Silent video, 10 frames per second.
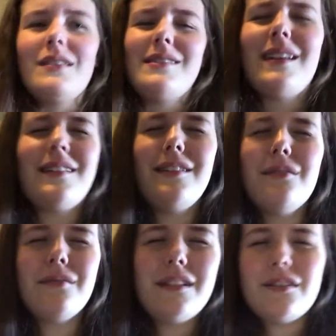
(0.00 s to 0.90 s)
It's like you
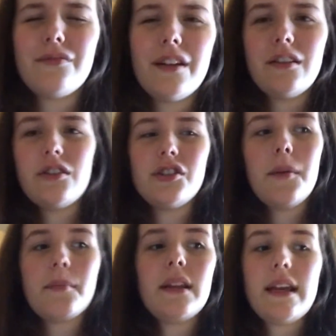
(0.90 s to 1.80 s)
don't need your finger to
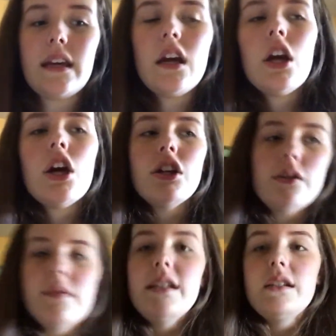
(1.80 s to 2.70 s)
jump, but like
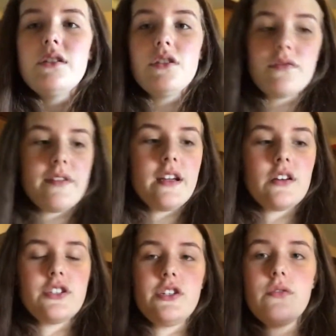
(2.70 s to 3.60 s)
you need your
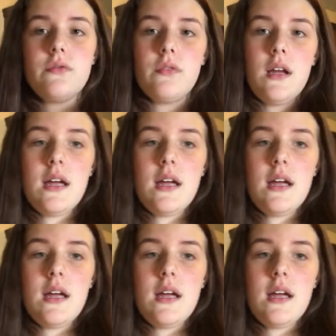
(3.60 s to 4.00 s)
finger to